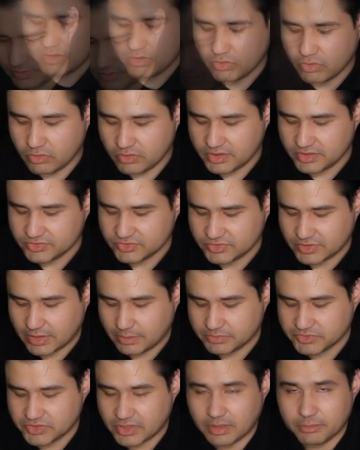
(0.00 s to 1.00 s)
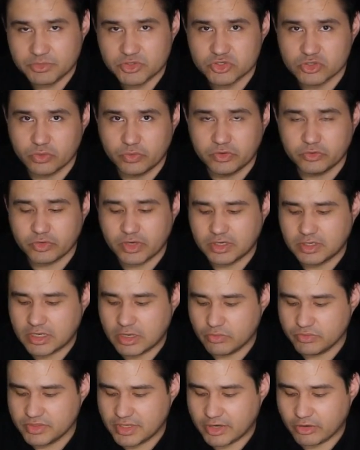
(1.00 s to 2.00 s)
All these steps that I'm showing right
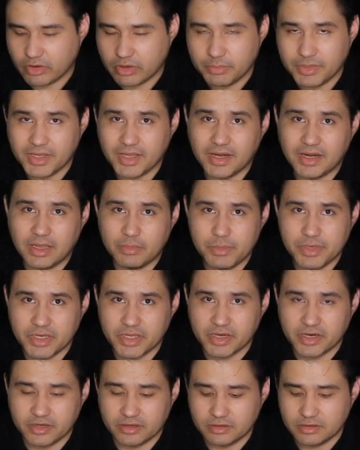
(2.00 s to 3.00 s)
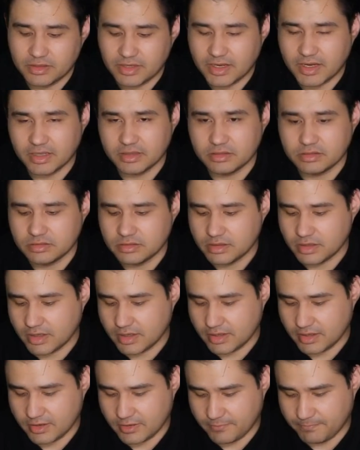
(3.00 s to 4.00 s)
now, they are going to be eliminated at
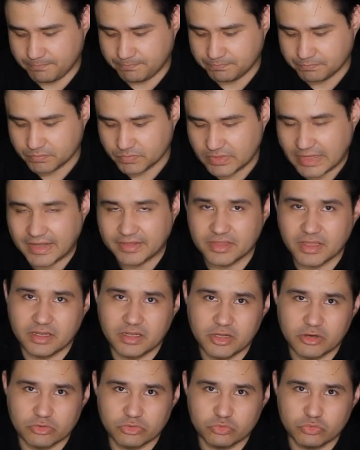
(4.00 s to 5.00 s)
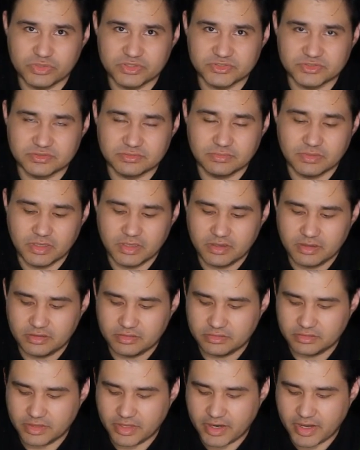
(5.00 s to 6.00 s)
the little twist
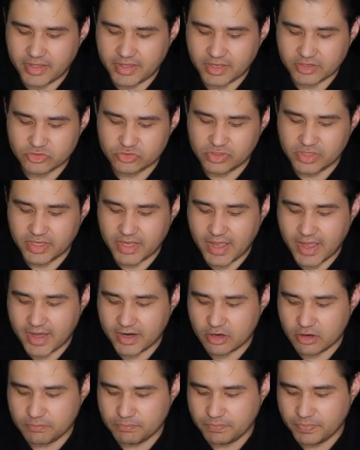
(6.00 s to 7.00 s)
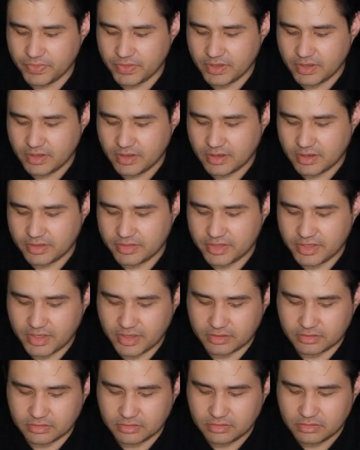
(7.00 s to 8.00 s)
that I actually add up at the
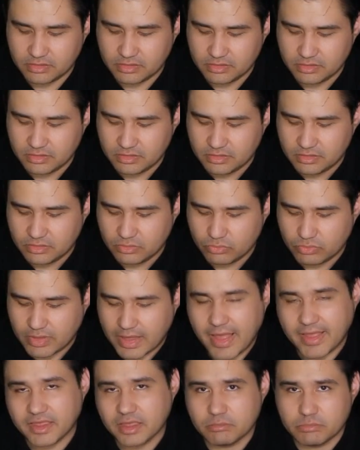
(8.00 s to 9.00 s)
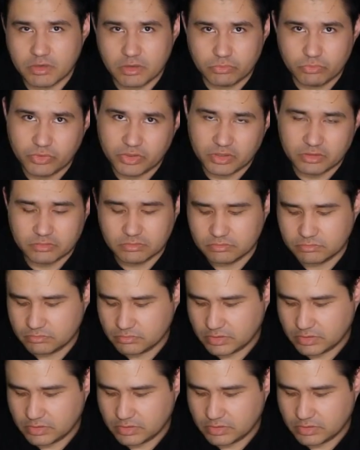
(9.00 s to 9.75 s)
end. Well, I came up with it